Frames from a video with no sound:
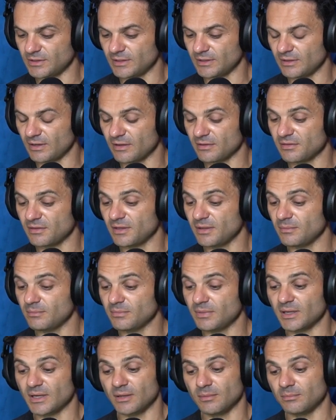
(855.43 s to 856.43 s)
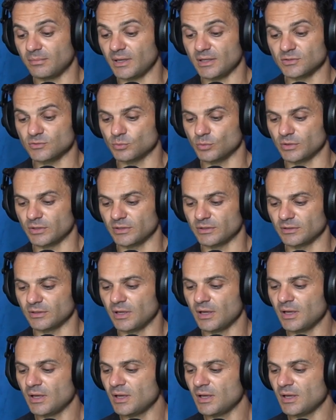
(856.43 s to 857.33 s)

nothing but a buzzword.